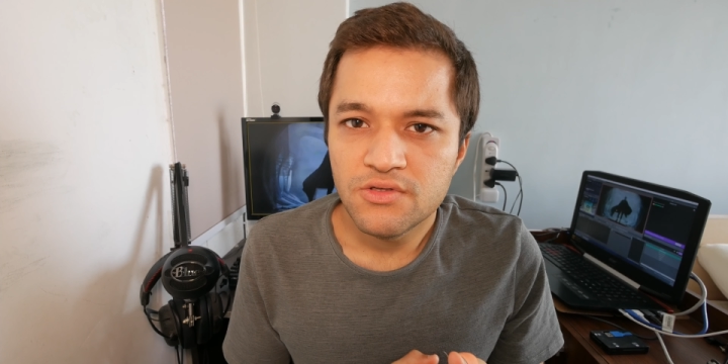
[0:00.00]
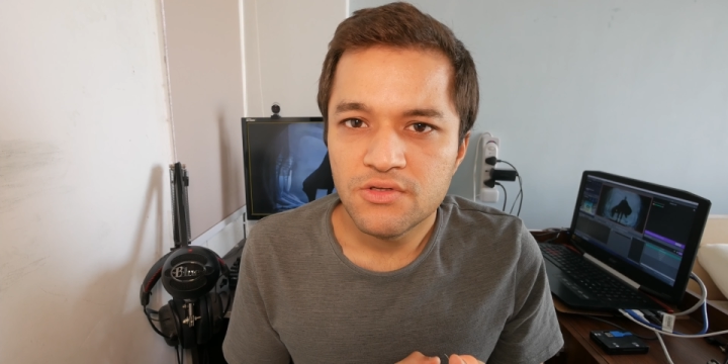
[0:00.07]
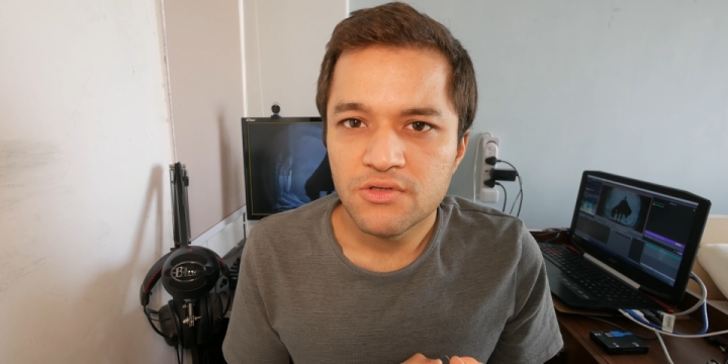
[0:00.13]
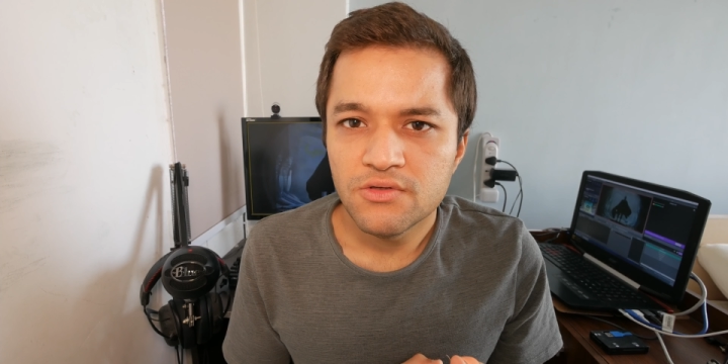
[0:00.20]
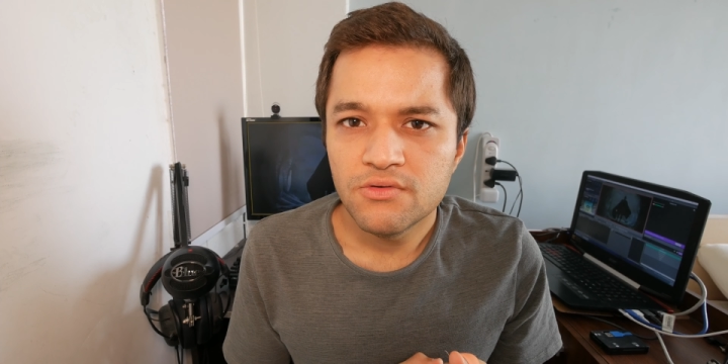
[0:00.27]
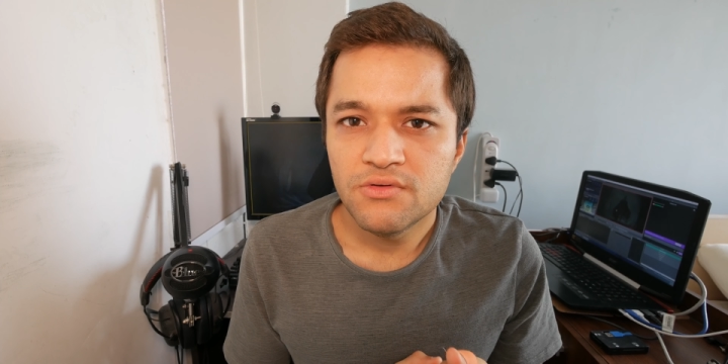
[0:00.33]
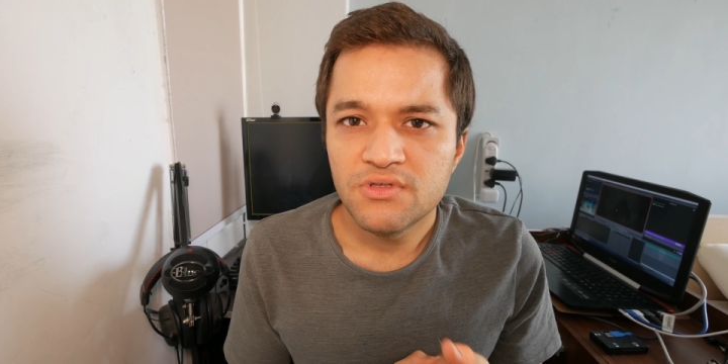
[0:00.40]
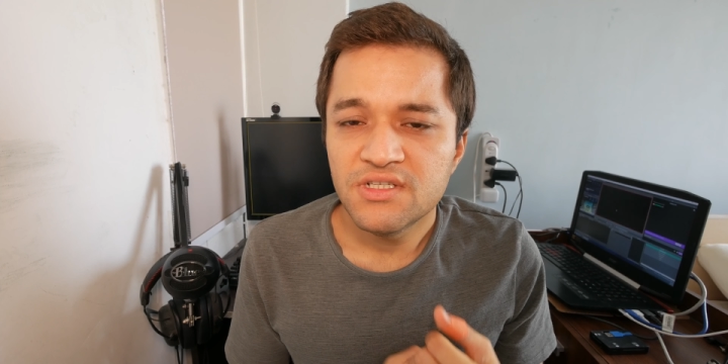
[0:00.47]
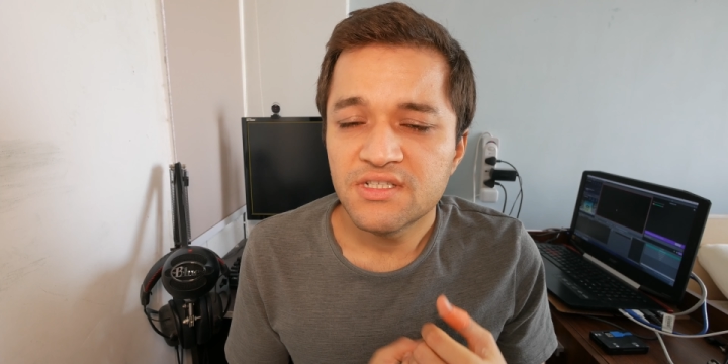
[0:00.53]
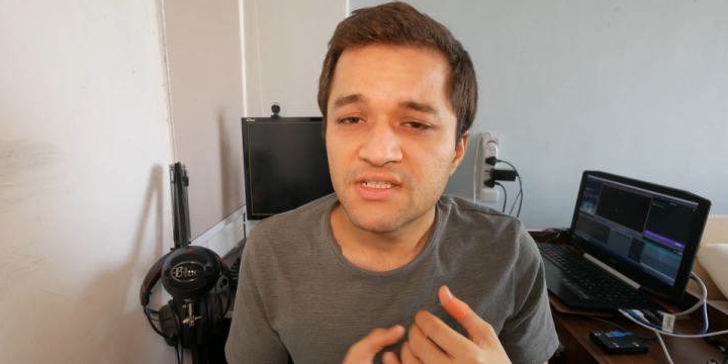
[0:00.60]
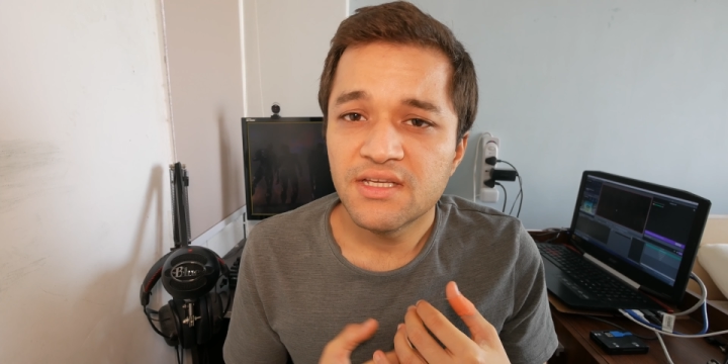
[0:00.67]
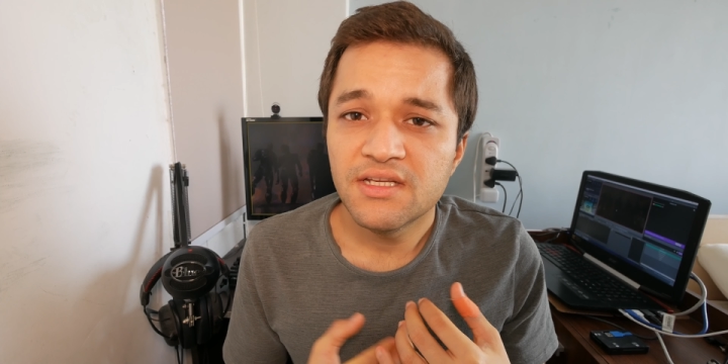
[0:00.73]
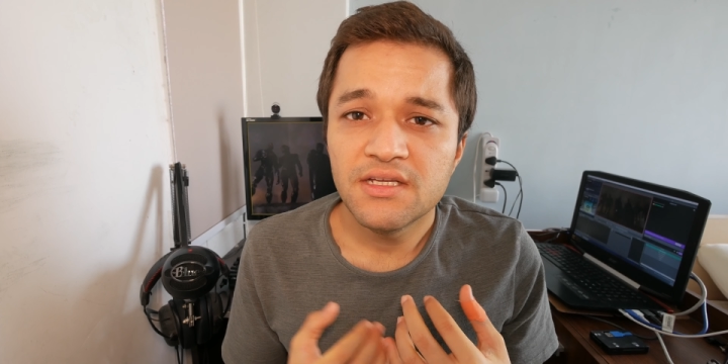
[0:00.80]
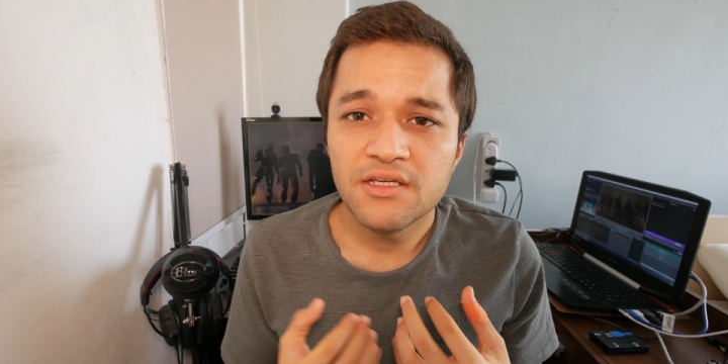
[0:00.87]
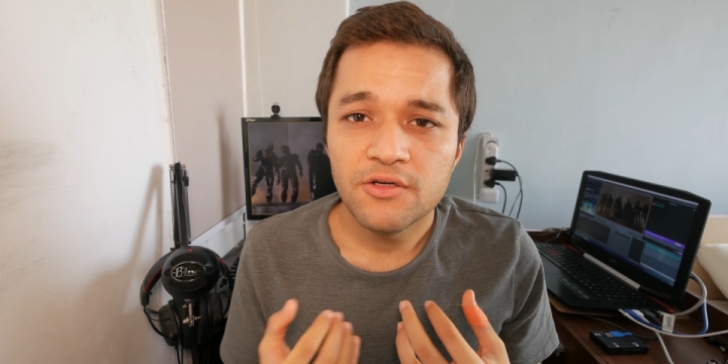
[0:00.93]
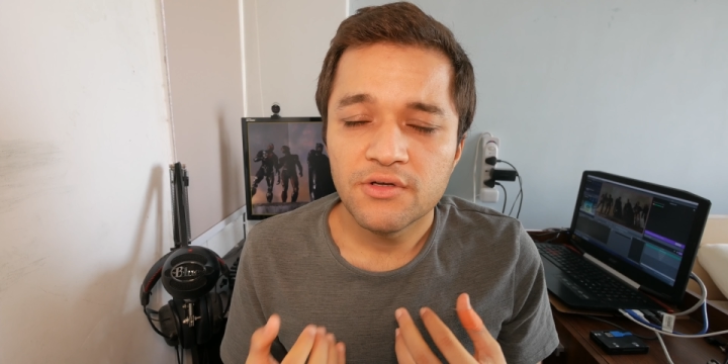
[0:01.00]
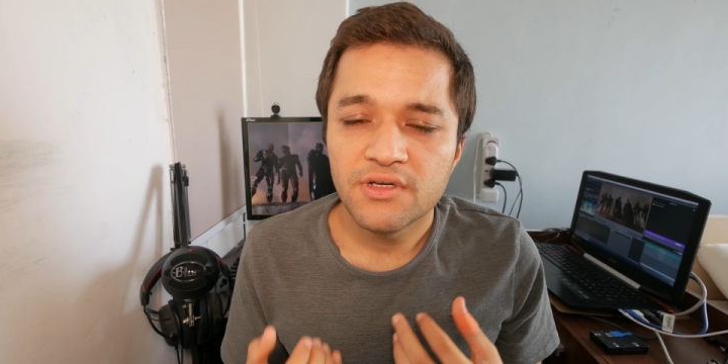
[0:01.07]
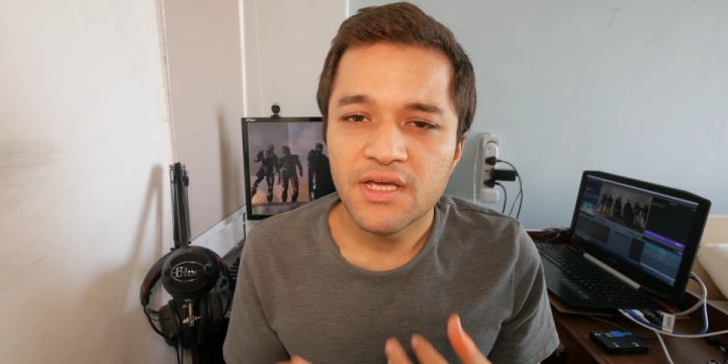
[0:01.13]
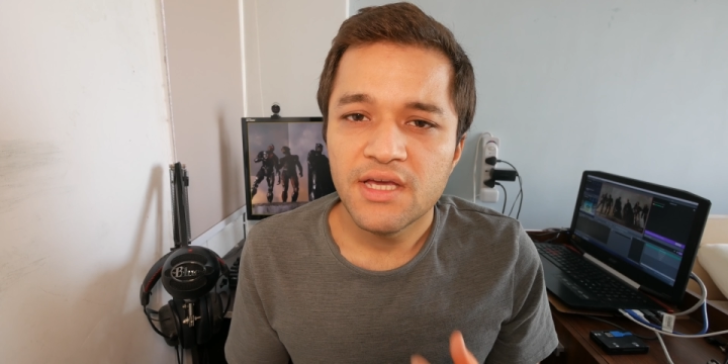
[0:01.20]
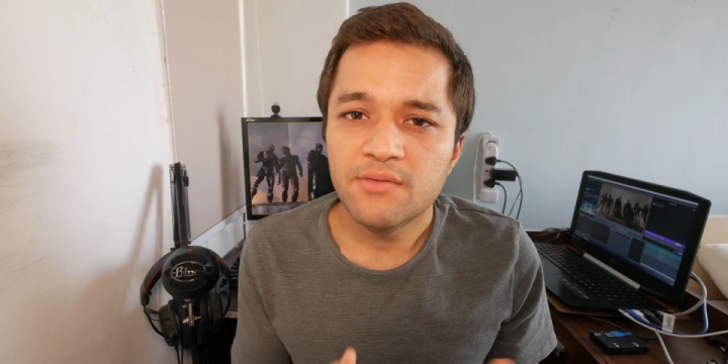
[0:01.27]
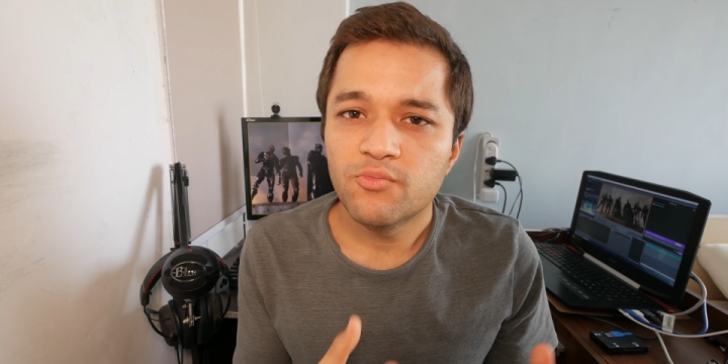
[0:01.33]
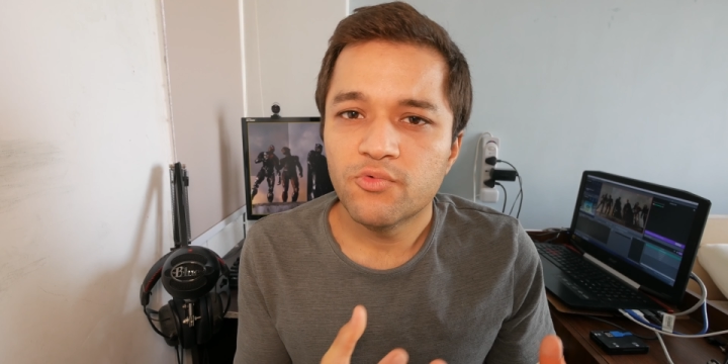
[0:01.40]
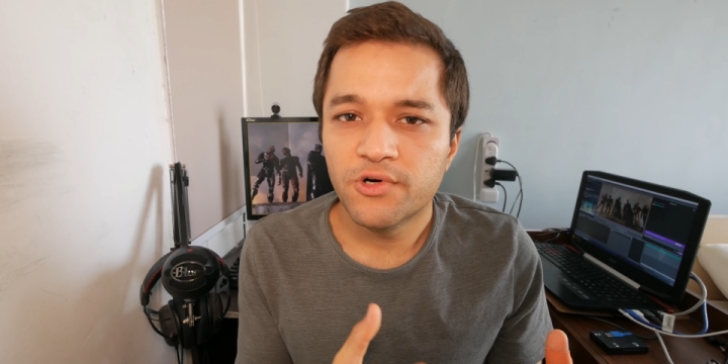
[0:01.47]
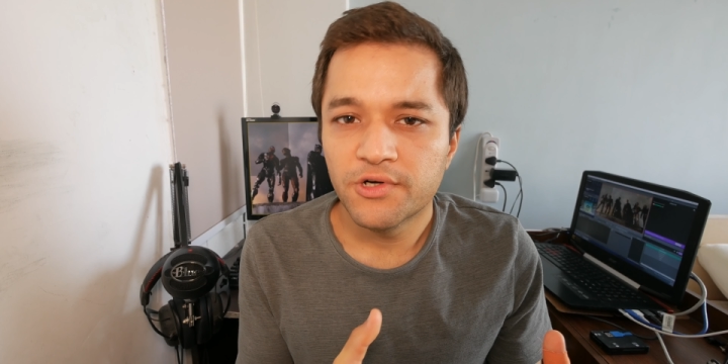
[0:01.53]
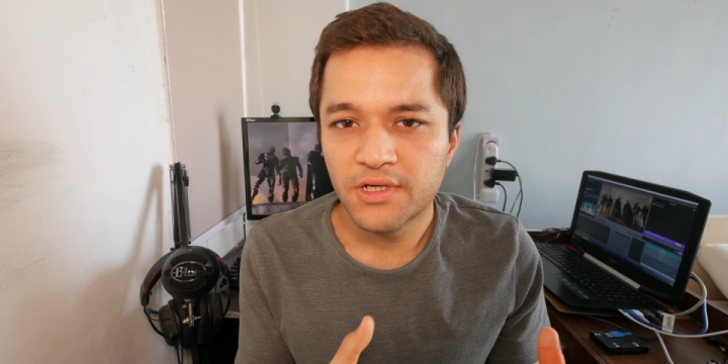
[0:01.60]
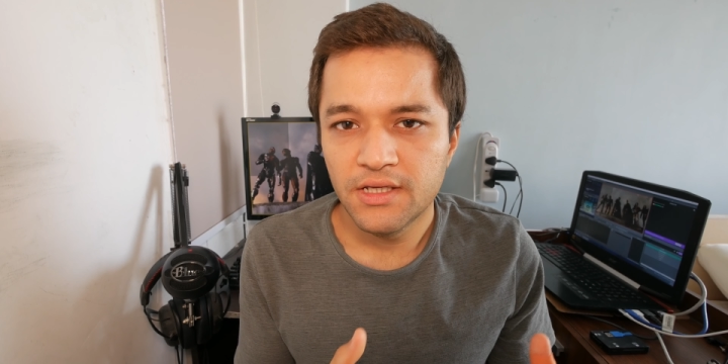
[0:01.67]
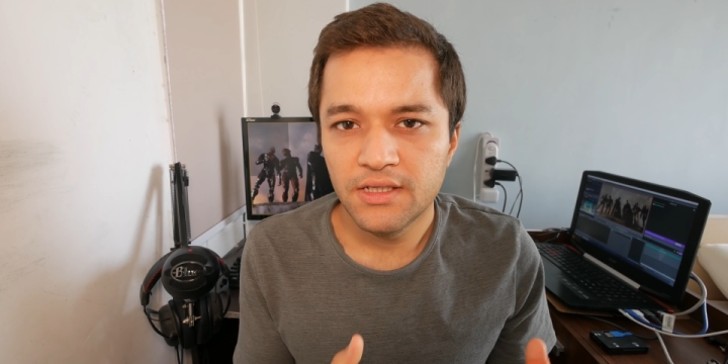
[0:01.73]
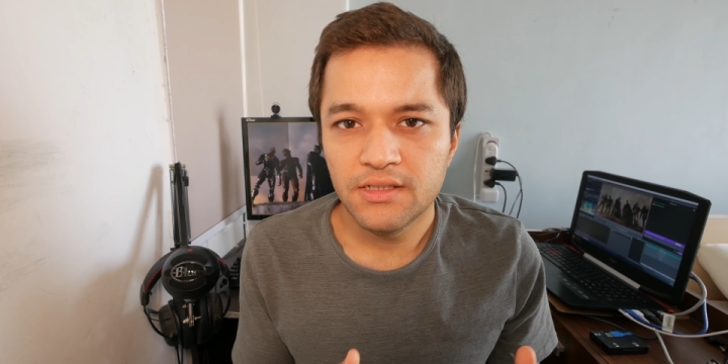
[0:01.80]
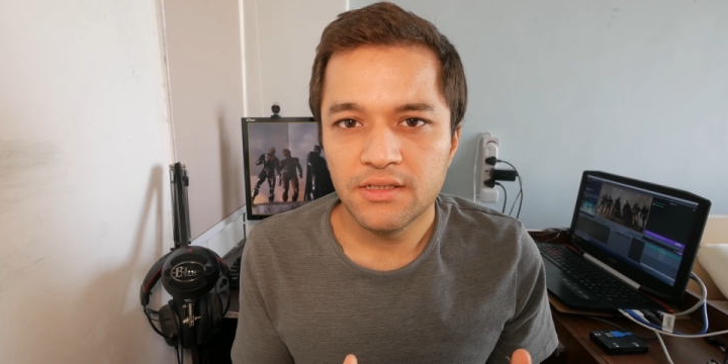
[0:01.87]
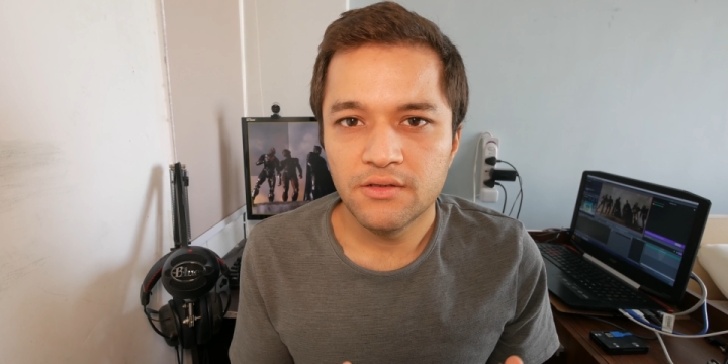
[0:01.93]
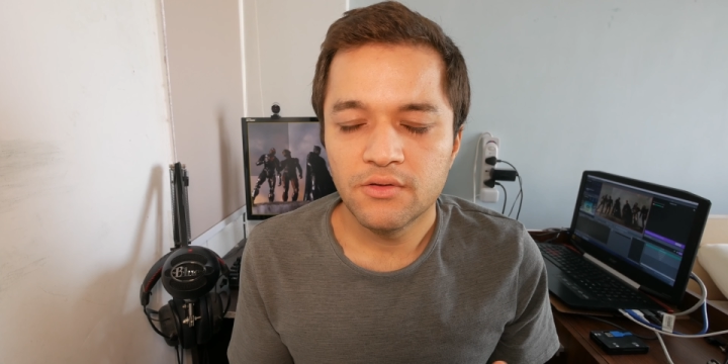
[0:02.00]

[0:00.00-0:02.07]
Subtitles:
to just getting your game working